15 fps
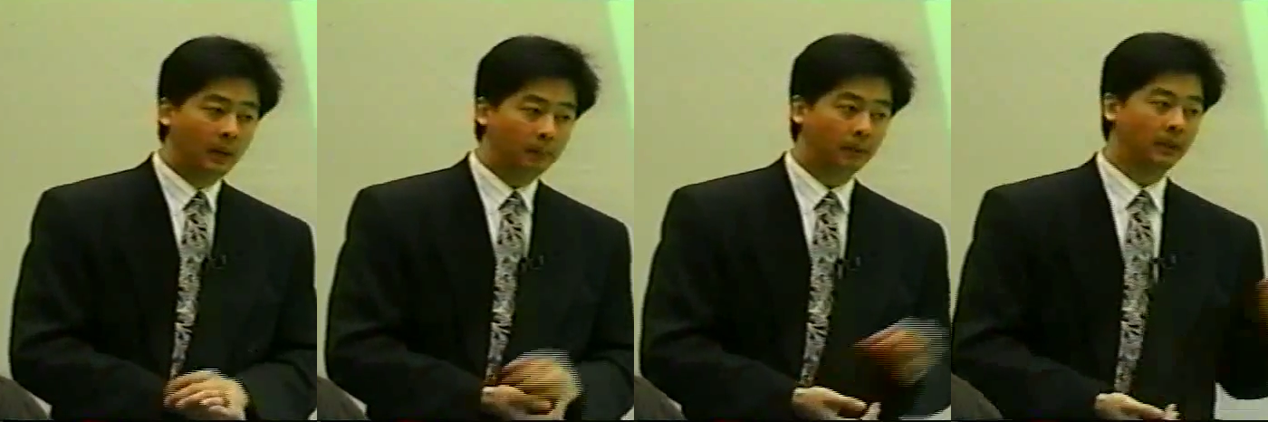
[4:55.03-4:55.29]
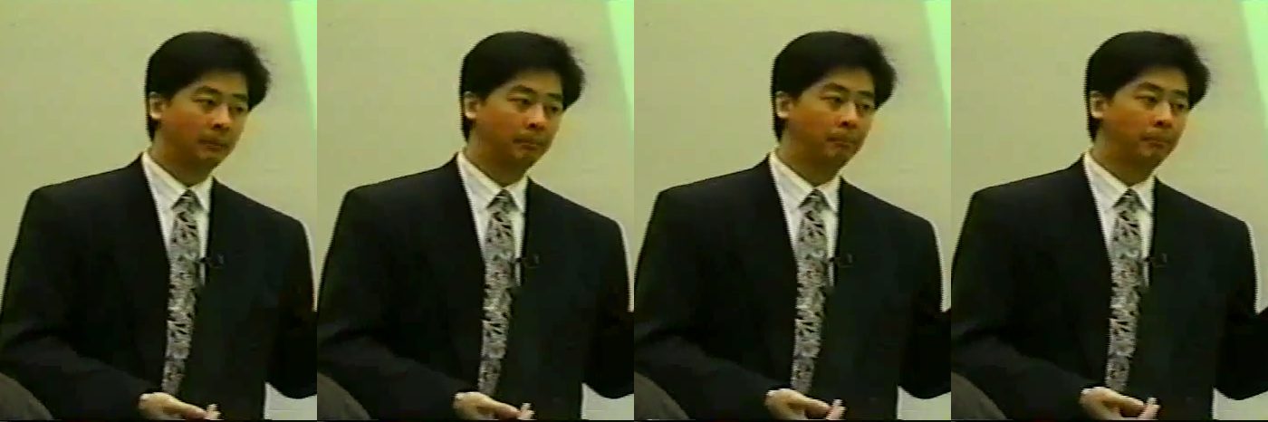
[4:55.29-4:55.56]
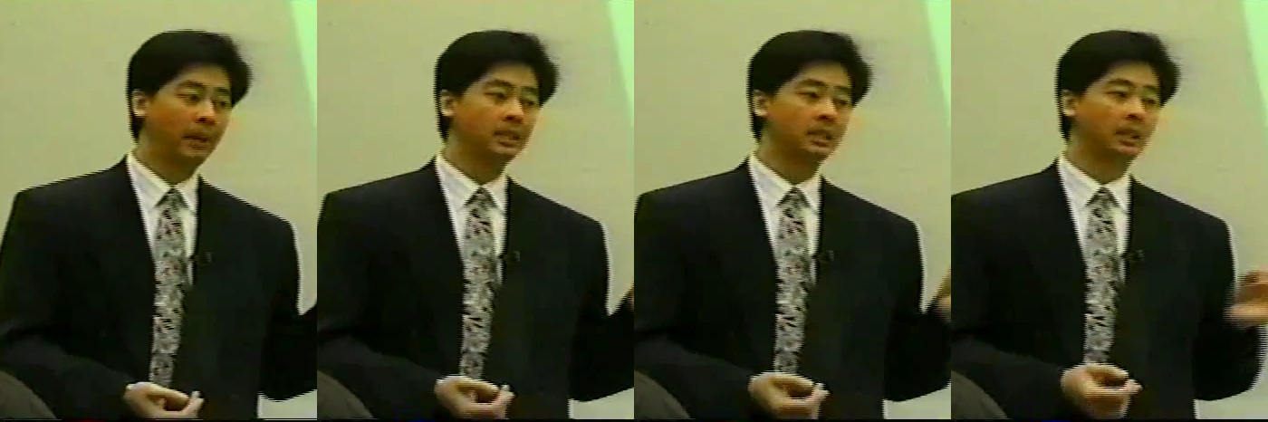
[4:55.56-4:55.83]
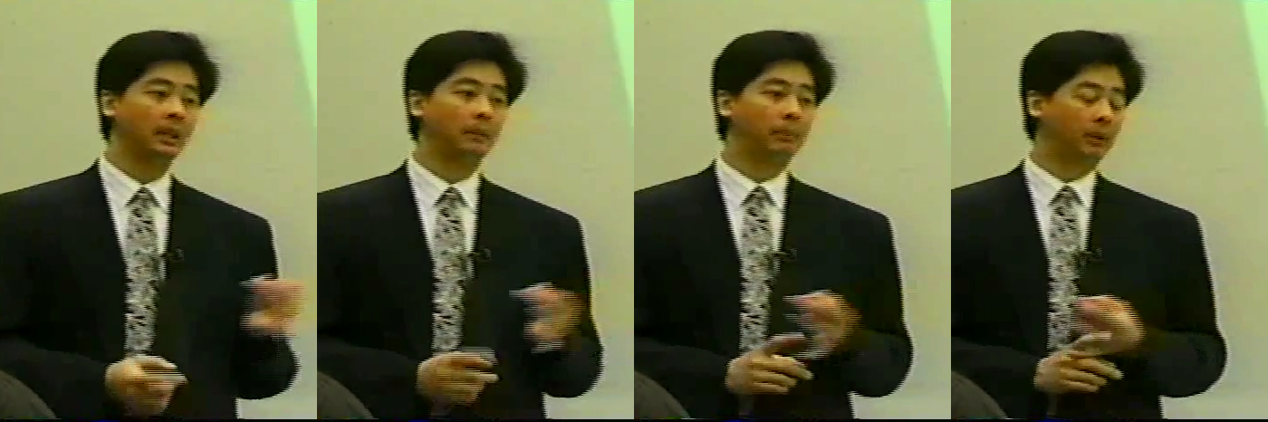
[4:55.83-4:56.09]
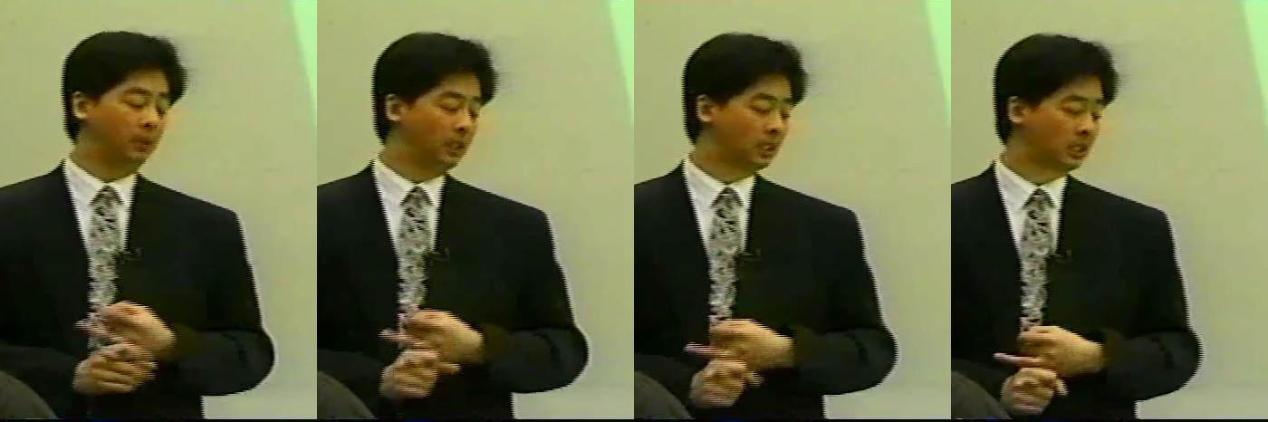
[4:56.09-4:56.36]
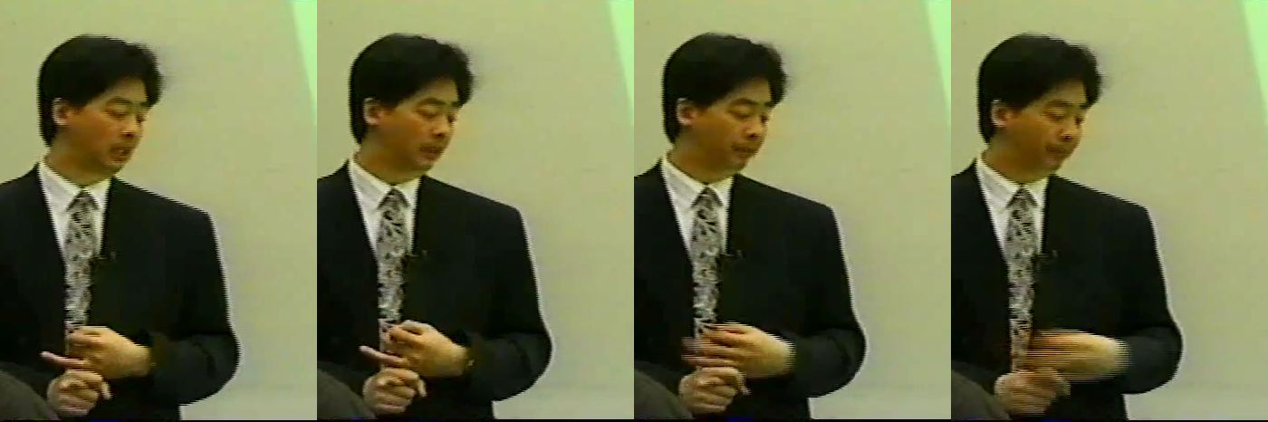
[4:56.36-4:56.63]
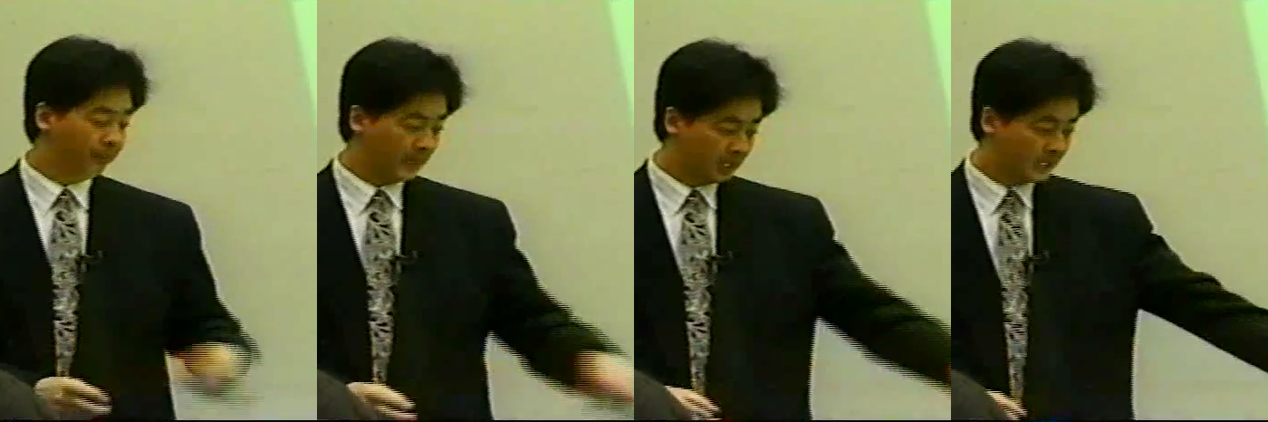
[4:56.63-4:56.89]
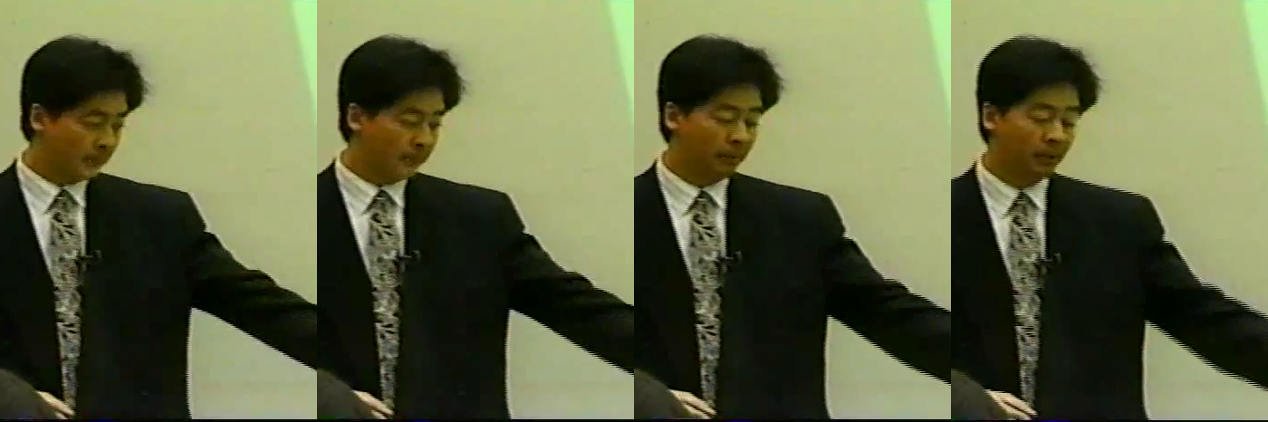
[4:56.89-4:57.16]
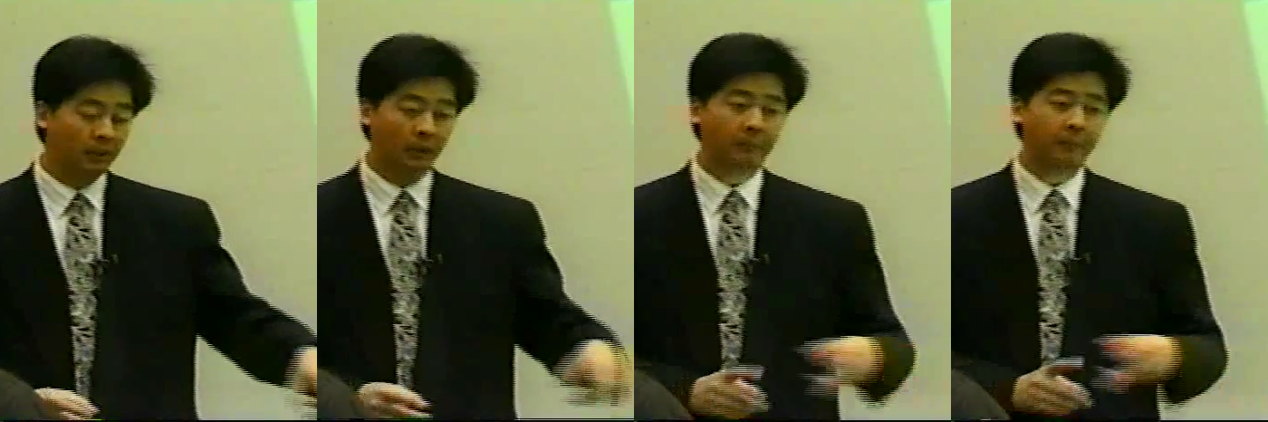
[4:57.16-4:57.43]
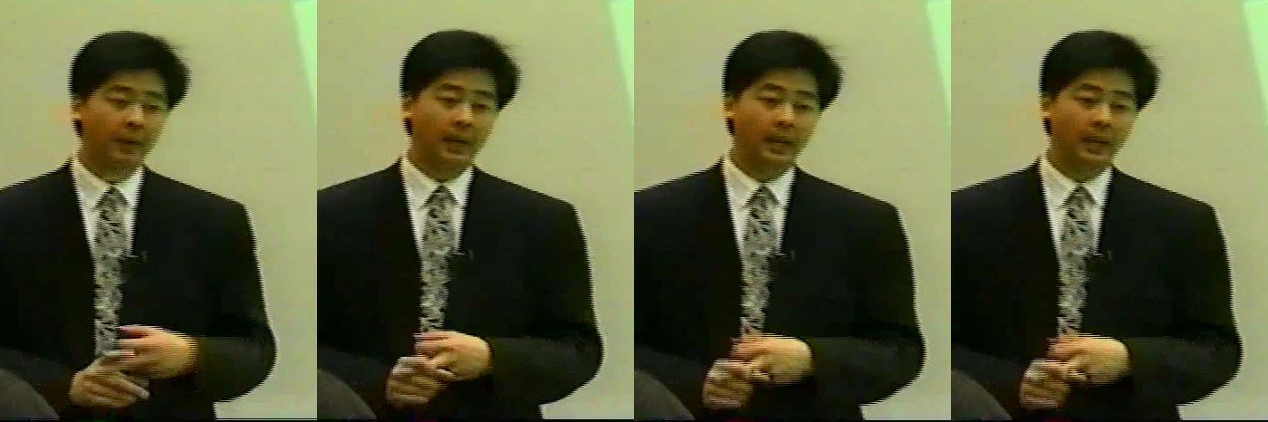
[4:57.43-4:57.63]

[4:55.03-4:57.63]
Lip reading: But the best thing about this step here